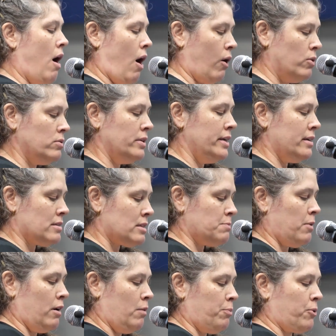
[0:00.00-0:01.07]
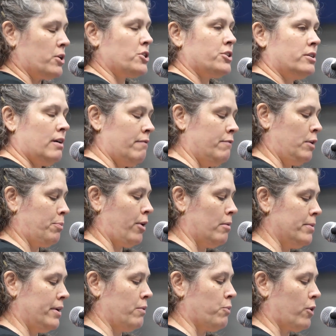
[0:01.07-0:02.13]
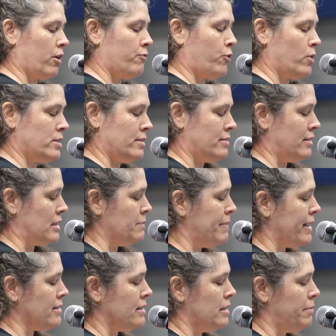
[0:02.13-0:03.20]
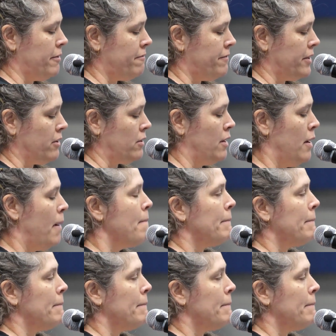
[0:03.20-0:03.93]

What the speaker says: only a small portion of the permanent workforce is expected to be filled